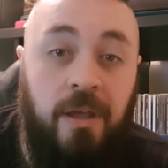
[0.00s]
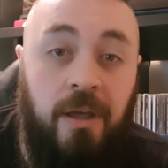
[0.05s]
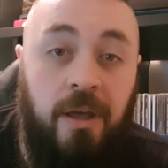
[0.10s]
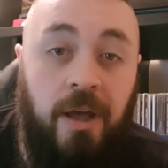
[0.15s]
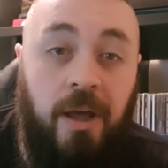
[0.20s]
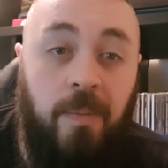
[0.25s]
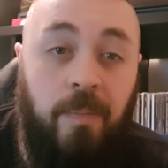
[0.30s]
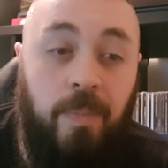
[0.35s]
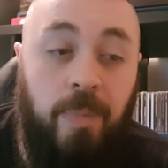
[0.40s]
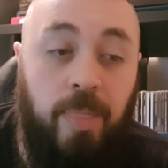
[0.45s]

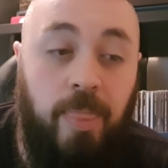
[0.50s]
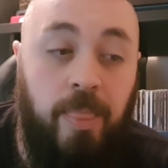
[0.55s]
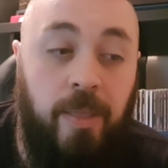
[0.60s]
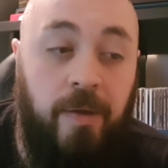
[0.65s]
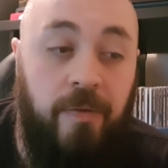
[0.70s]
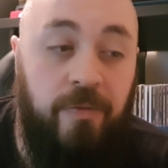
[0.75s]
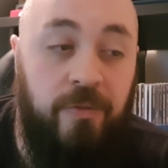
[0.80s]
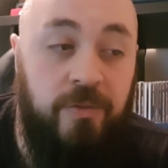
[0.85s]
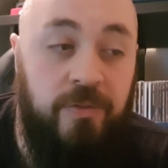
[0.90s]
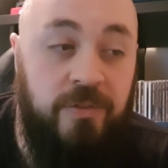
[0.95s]

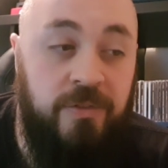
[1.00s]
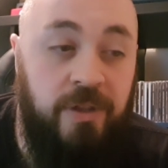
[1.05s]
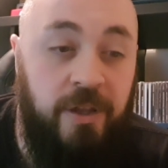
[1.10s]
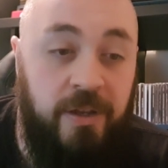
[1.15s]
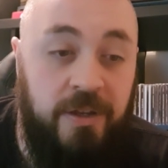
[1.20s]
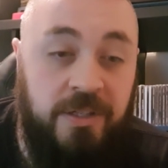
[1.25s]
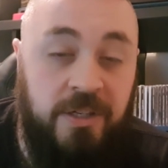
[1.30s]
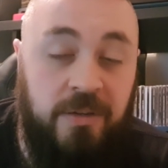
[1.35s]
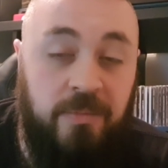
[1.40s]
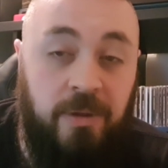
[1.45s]
Like
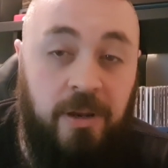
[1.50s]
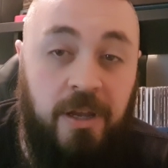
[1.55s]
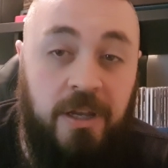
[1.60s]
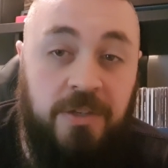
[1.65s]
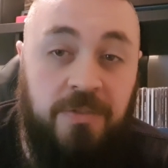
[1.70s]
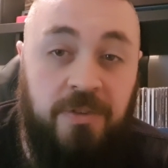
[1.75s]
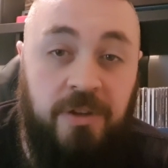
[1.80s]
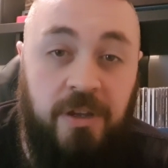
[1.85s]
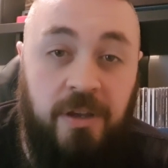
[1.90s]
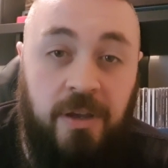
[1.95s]
I said in my
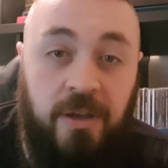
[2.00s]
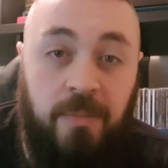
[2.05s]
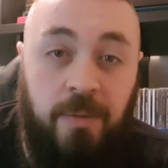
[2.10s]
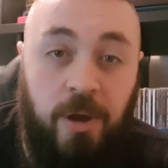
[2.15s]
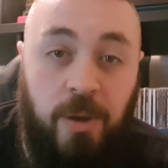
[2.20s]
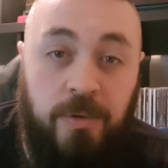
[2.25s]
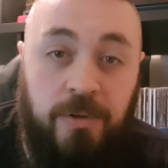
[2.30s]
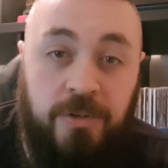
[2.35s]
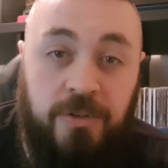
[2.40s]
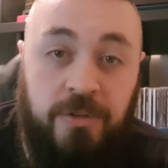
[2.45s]
last video, I'm
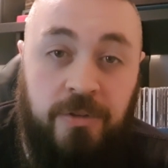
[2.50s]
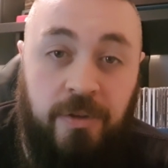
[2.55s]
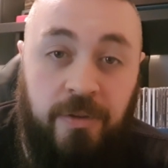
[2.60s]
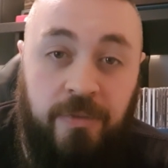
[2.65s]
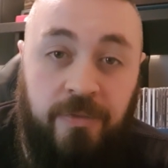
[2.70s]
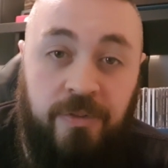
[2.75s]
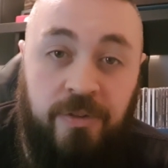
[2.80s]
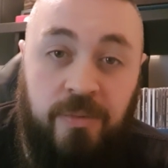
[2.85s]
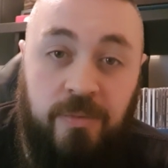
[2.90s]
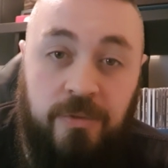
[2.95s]
hoping to do a
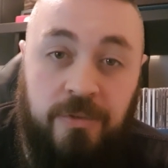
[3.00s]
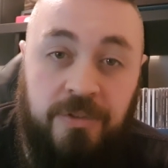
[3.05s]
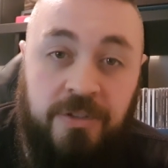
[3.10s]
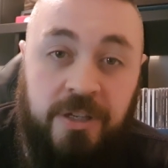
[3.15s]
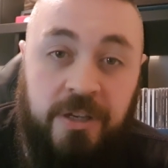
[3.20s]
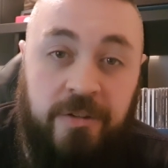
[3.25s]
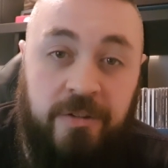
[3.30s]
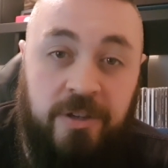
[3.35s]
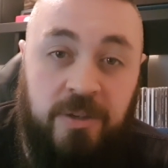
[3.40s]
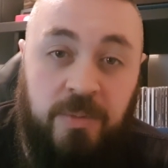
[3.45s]
few more
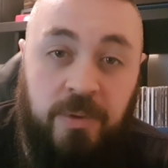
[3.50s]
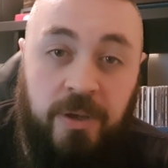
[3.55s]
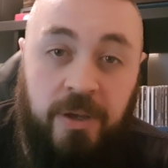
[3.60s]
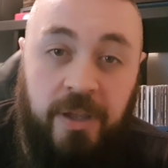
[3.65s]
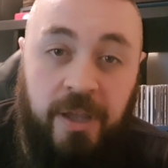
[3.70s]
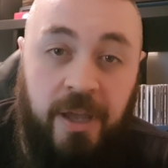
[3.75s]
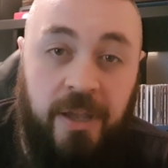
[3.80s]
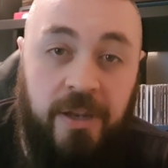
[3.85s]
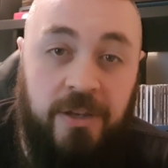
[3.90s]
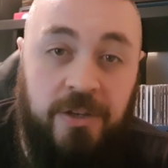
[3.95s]
series, but
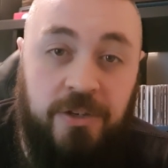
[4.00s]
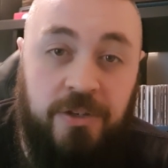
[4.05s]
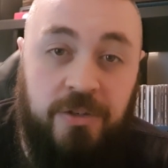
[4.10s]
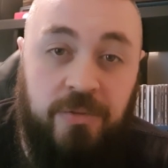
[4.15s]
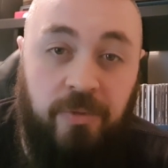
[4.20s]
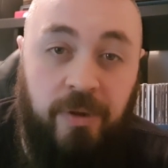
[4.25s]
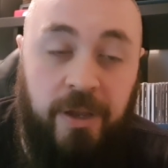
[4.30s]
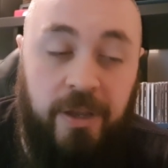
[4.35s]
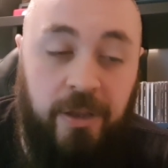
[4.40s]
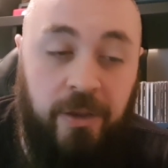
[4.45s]
again, it's
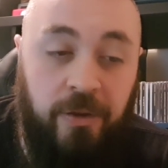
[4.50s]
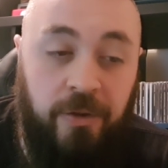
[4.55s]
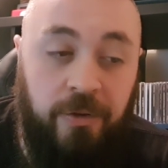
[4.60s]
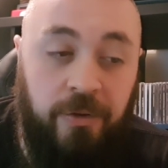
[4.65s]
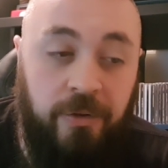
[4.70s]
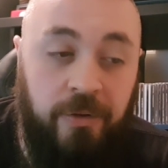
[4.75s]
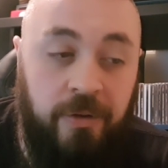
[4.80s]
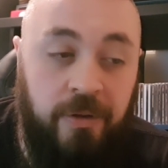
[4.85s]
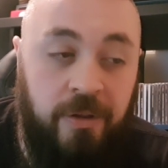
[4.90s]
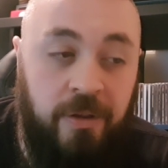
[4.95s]
just waiting
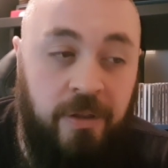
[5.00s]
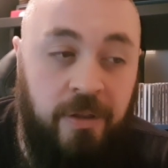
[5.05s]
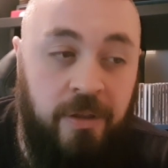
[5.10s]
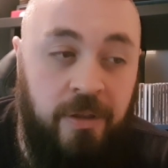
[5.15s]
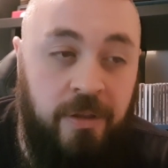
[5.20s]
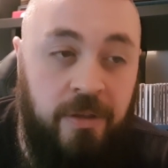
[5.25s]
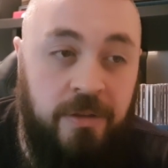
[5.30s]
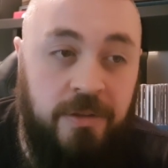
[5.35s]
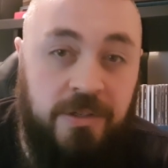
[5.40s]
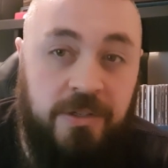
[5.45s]
on
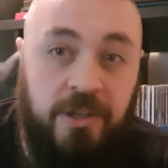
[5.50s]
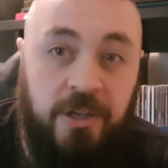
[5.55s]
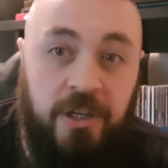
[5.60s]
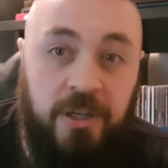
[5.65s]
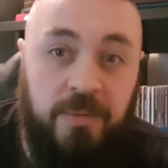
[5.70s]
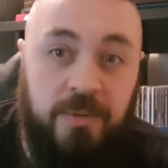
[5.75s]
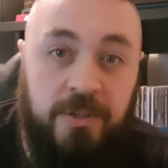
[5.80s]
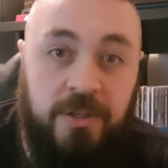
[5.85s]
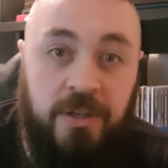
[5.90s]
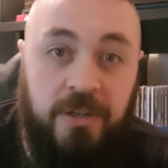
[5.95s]

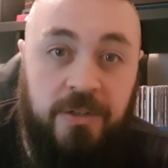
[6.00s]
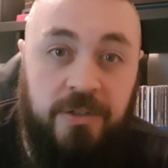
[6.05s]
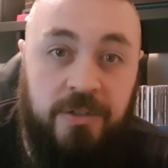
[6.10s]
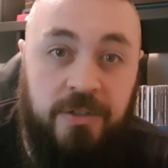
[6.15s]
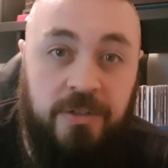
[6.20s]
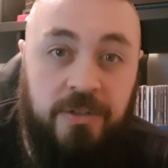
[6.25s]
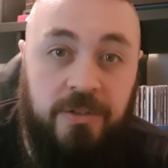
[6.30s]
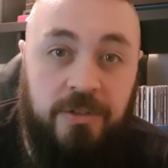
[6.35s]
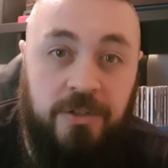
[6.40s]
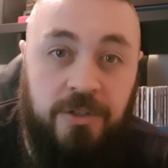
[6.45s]

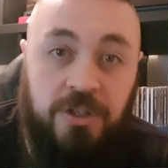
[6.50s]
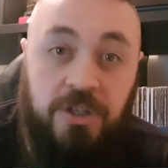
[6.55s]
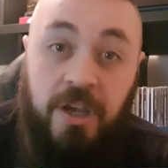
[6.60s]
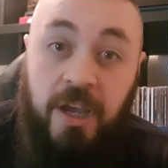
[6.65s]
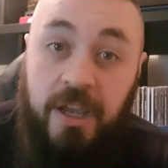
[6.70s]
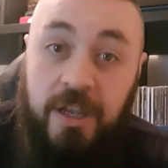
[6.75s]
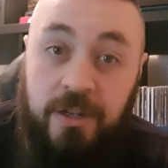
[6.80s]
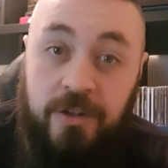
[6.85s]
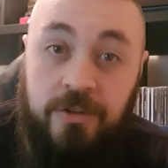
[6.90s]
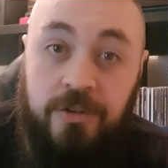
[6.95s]
circumstances to
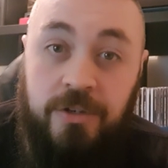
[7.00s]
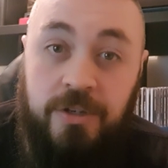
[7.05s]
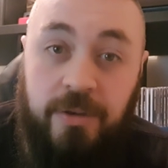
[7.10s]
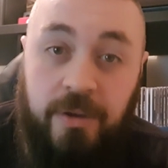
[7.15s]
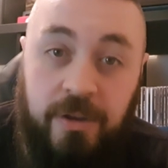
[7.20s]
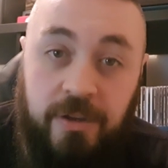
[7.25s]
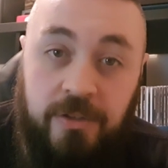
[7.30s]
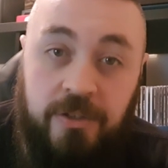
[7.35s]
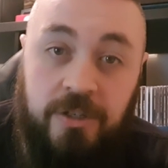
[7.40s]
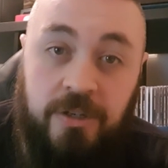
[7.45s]
change so I
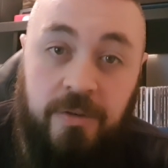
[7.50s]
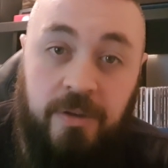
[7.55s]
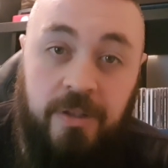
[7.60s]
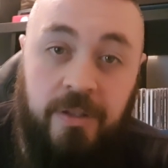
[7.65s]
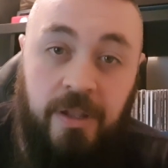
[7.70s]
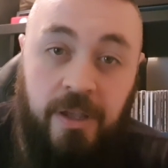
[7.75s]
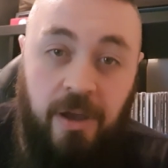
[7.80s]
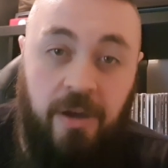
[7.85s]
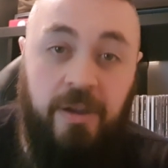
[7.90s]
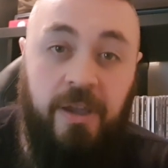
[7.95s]
can do it.
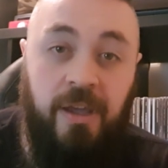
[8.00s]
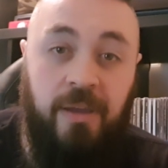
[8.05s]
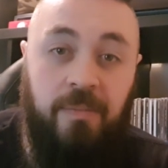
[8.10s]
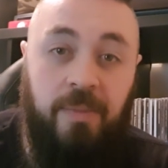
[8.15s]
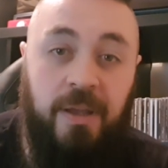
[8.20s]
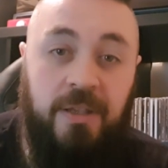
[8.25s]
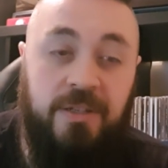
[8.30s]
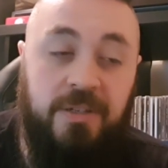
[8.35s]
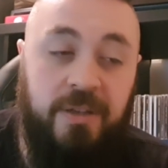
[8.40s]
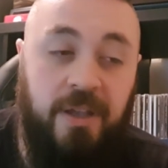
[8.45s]
They are getting
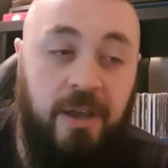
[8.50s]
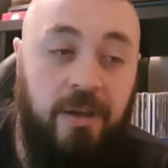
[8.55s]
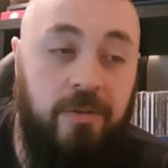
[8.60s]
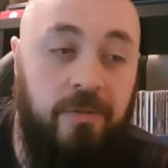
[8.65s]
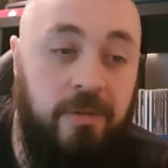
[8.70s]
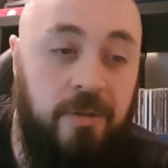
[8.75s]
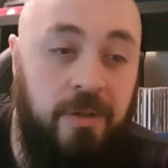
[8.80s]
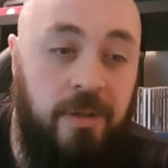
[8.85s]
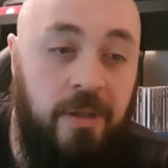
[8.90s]
better now.